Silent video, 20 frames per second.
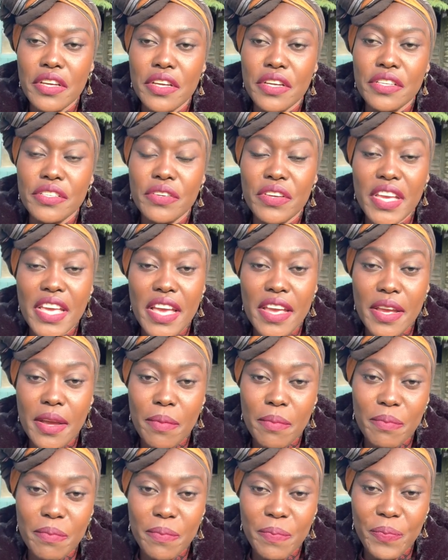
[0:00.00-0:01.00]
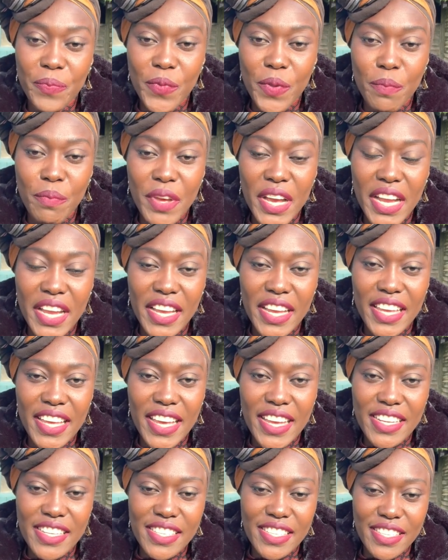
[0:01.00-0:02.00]
So here I am, we're back
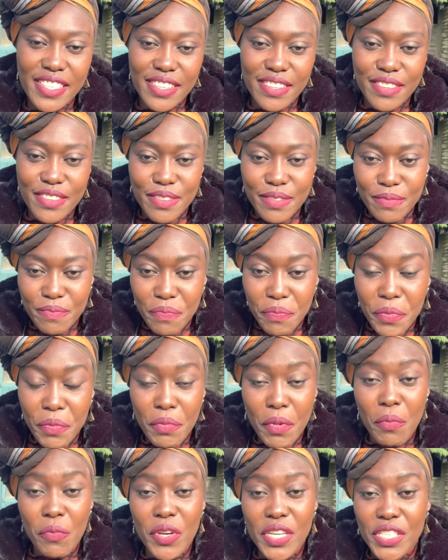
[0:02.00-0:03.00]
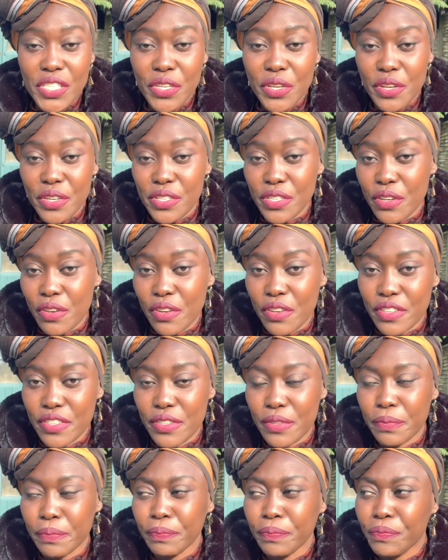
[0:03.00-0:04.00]
again. So Mama Watoro
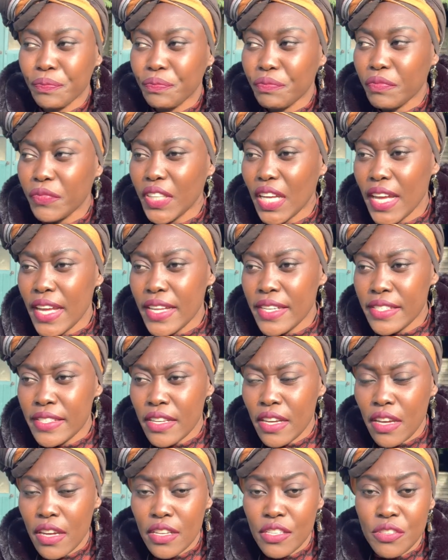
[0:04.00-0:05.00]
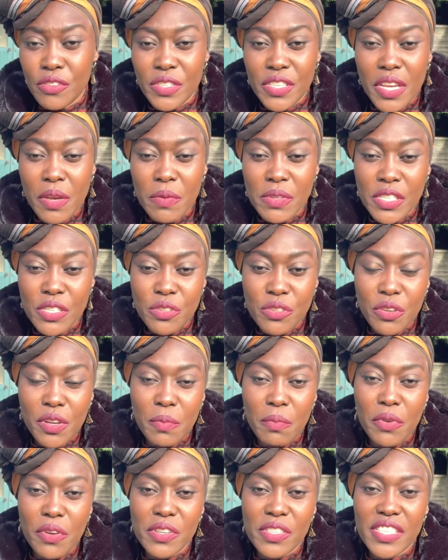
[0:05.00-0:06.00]
Talks. And today I want to talk
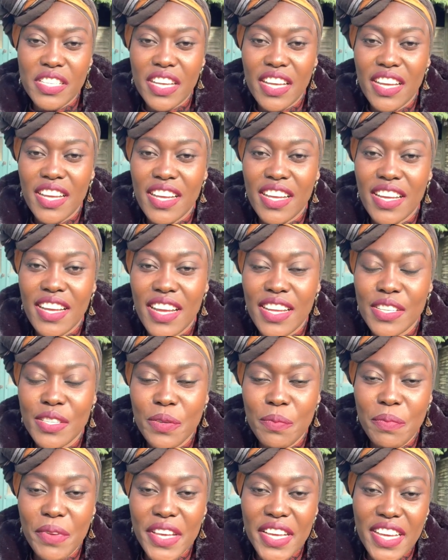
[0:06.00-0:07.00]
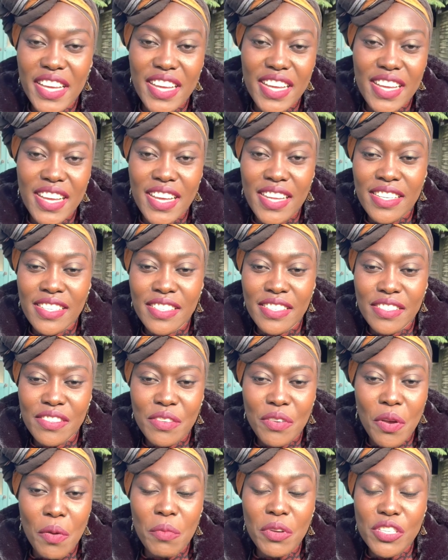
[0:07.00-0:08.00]
about a topic,
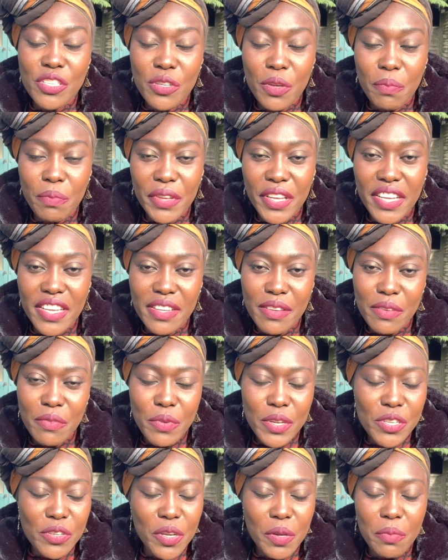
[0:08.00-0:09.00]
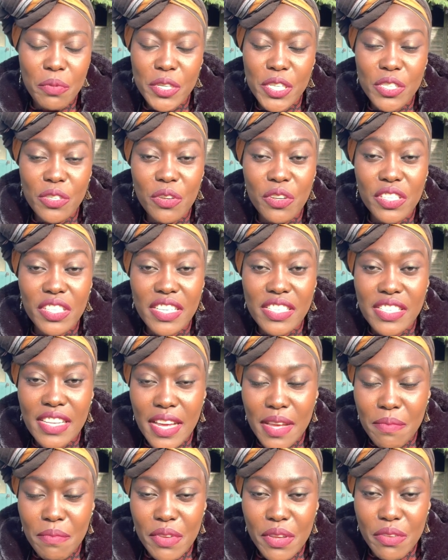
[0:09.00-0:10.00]
common topic. We talk about it all the
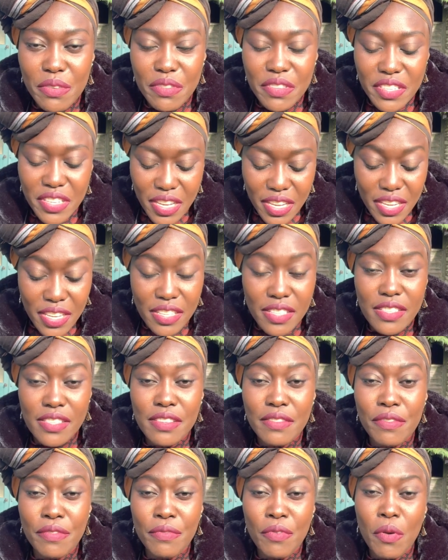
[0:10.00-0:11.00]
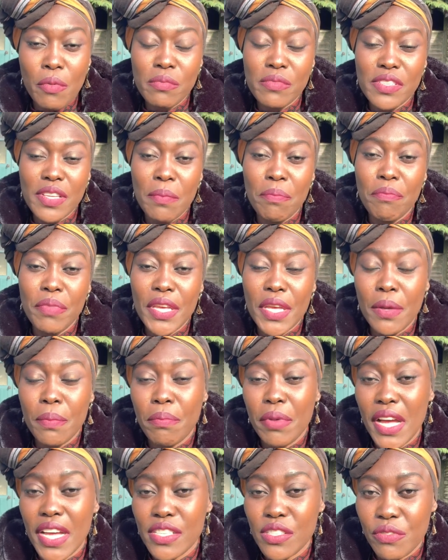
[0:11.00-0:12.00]
time because it forms a big
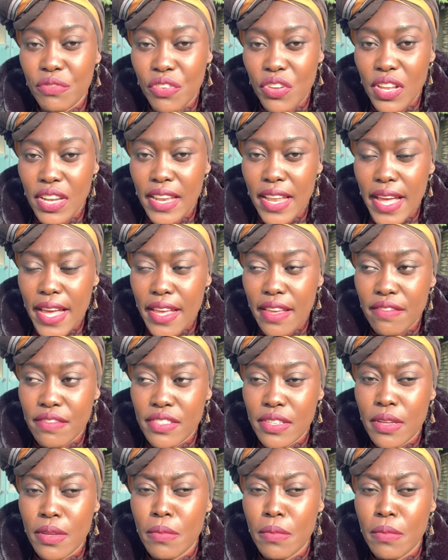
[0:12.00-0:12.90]
part of our lives.